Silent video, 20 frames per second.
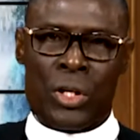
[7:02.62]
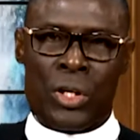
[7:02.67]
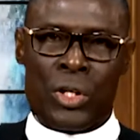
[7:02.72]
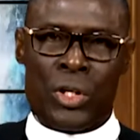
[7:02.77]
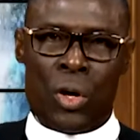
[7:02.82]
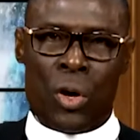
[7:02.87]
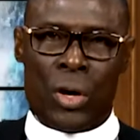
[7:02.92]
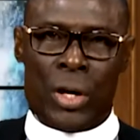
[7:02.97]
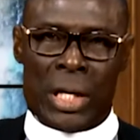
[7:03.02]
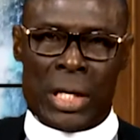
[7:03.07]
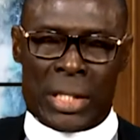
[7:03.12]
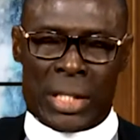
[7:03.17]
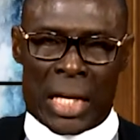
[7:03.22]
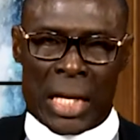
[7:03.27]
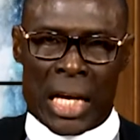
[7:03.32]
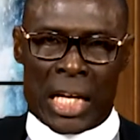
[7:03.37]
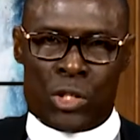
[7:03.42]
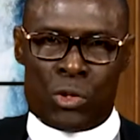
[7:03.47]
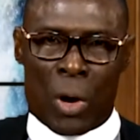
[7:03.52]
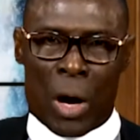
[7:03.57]
Your
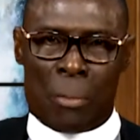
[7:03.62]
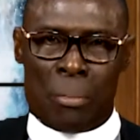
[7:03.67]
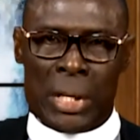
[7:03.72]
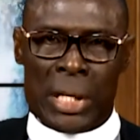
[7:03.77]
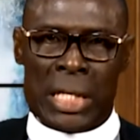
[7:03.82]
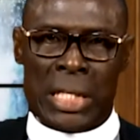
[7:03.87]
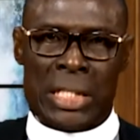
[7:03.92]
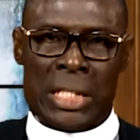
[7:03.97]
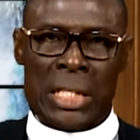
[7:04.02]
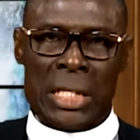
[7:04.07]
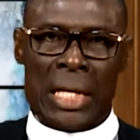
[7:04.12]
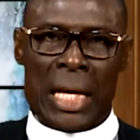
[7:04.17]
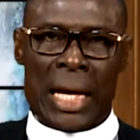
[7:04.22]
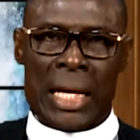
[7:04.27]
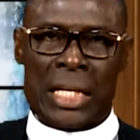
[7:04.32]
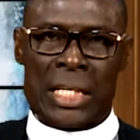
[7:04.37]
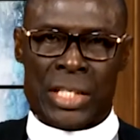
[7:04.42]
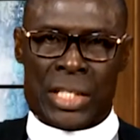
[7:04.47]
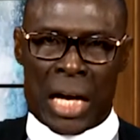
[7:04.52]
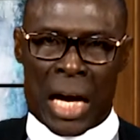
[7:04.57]
intellectual ability,
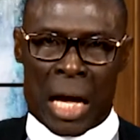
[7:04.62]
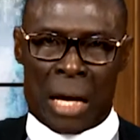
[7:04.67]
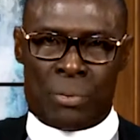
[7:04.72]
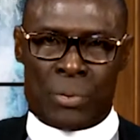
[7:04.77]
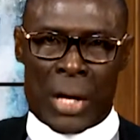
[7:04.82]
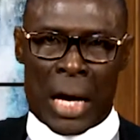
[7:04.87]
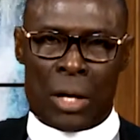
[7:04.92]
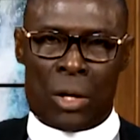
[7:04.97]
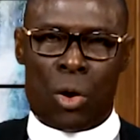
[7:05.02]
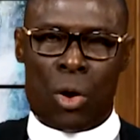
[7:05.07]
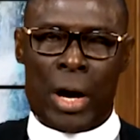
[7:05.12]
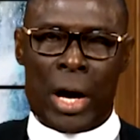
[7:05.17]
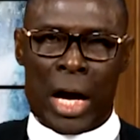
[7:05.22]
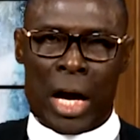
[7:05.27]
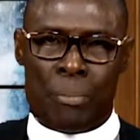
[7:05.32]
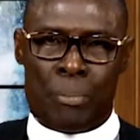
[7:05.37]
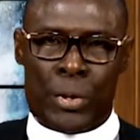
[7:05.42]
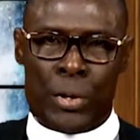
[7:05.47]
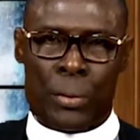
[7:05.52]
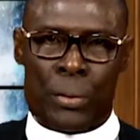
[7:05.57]
like the scribes, cannot
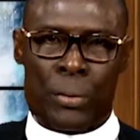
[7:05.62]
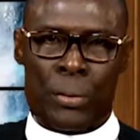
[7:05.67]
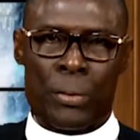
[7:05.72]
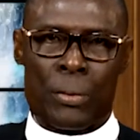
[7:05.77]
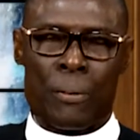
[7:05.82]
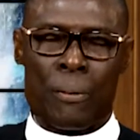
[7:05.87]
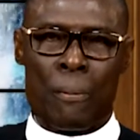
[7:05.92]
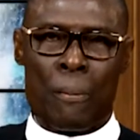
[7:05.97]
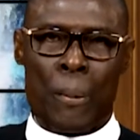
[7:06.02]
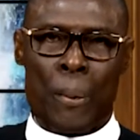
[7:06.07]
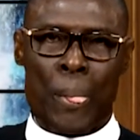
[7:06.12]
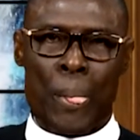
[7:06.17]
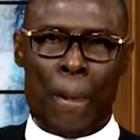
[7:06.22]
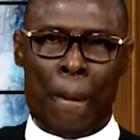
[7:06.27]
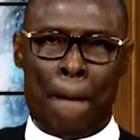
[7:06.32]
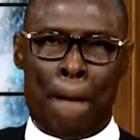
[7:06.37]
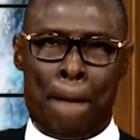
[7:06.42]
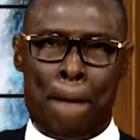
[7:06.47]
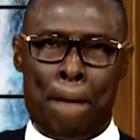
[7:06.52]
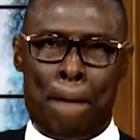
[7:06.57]
help you,
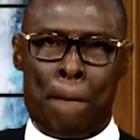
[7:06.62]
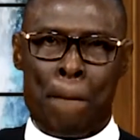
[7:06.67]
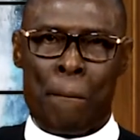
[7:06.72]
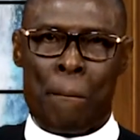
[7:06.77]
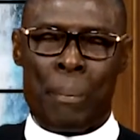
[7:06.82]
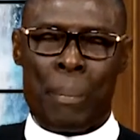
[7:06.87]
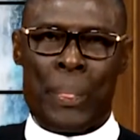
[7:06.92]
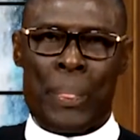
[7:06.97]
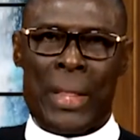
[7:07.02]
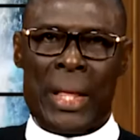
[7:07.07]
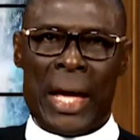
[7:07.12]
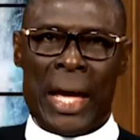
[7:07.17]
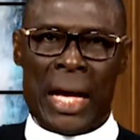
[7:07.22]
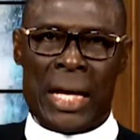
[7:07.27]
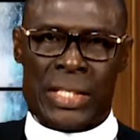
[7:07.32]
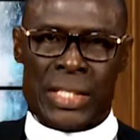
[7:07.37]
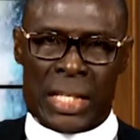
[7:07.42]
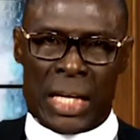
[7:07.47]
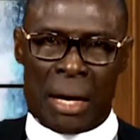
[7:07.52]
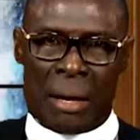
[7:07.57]

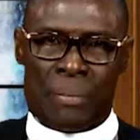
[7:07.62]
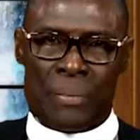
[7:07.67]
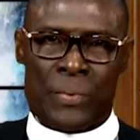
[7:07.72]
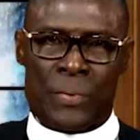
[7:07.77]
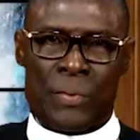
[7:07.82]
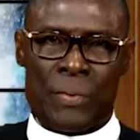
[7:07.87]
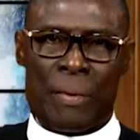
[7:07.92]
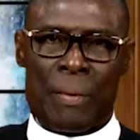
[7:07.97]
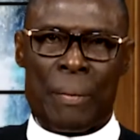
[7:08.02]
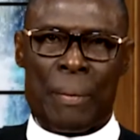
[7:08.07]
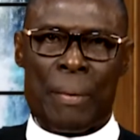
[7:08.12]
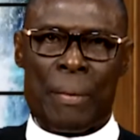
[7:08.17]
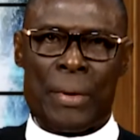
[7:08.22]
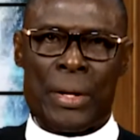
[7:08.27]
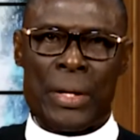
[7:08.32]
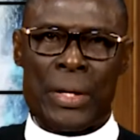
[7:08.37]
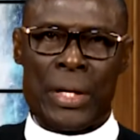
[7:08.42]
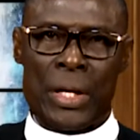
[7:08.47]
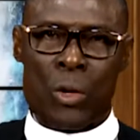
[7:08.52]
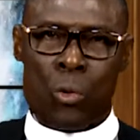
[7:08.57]
except
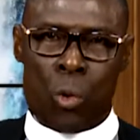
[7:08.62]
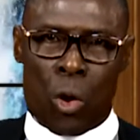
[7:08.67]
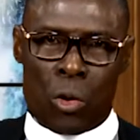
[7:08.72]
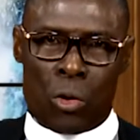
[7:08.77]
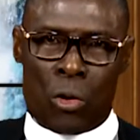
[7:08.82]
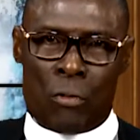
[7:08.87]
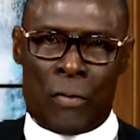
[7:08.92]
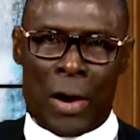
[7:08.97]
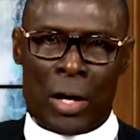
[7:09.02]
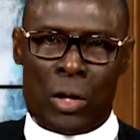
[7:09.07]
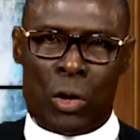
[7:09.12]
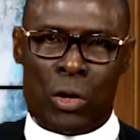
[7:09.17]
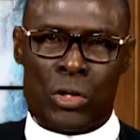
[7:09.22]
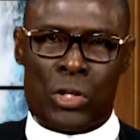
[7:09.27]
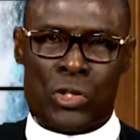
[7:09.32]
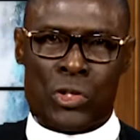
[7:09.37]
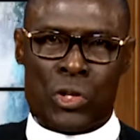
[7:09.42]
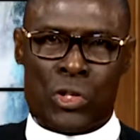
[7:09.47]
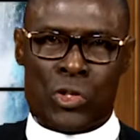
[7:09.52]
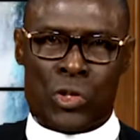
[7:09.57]
the word of our Lord
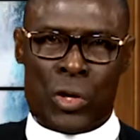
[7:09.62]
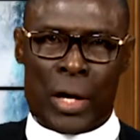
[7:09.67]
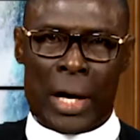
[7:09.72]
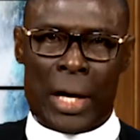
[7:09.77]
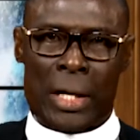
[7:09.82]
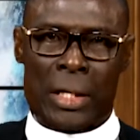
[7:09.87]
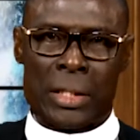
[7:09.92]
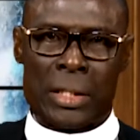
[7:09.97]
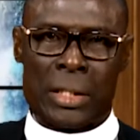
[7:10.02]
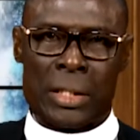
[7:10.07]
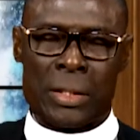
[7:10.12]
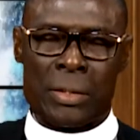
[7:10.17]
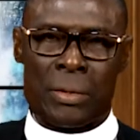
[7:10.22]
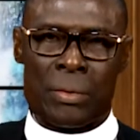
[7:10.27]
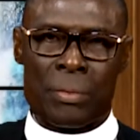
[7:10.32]
Jesus Christ.